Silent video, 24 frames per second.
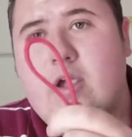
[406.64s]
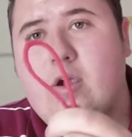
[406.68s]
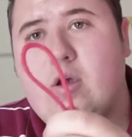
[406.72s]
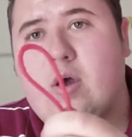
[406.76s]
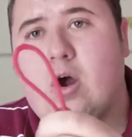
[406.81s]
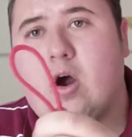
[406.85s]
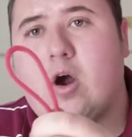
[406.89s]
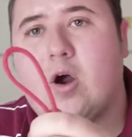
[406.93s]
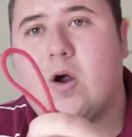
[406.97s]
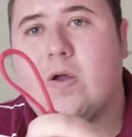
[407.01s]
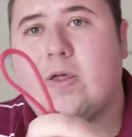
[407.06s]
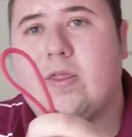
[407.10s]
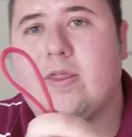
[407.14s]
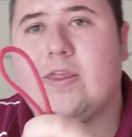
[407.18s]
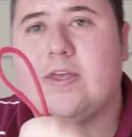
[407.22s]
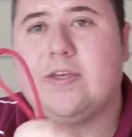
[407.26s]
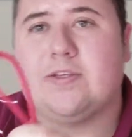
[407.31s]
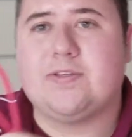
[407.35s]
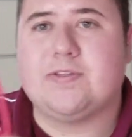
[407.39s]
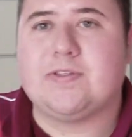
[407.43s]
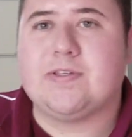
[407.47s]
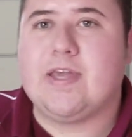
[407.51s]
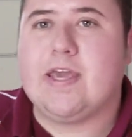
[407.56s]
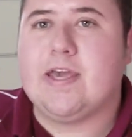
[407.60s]
are the
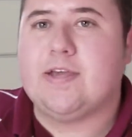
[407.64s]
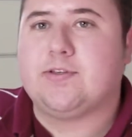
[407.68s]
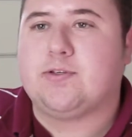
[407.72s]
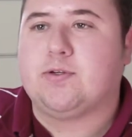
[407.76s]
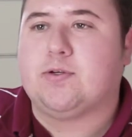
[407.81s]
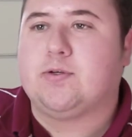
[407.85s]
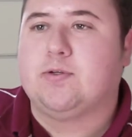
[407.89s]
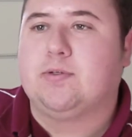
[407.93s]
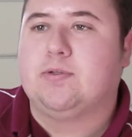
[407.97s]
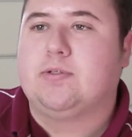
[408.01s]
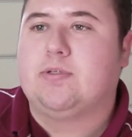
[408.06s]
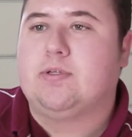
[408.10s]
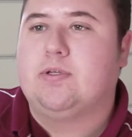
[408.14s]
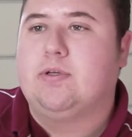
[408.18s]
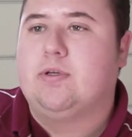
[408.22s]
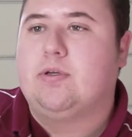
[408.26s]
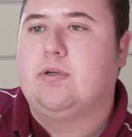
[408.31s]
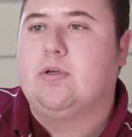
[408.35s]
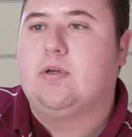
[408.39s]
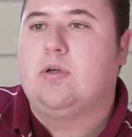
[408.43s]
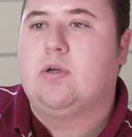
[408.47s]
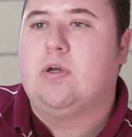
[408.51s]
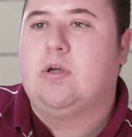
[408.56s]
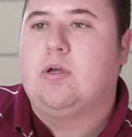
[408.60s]
skizzers.
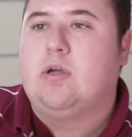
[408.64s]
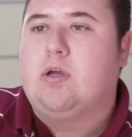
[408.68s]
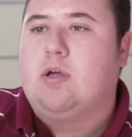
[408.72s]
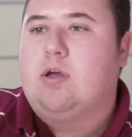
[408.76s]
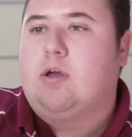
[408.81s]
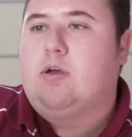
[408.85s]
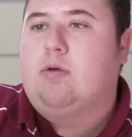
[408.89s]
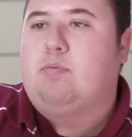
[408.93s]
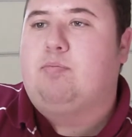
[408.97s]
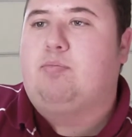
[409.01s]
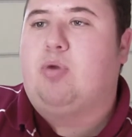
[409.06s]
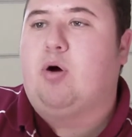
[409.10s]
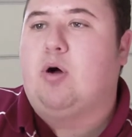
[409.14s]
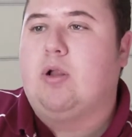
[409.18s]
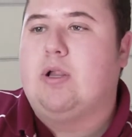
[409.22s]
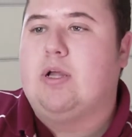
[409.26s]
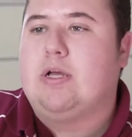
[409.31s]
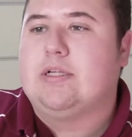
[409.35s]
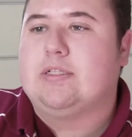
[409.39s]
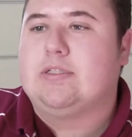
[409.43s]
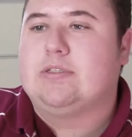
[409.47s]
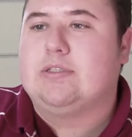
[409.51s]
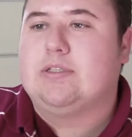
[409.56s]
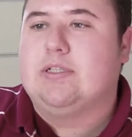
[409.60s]
Pull
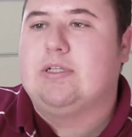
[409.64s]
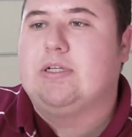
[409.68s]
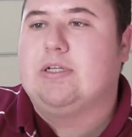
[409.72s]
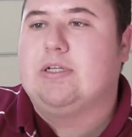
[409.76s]
it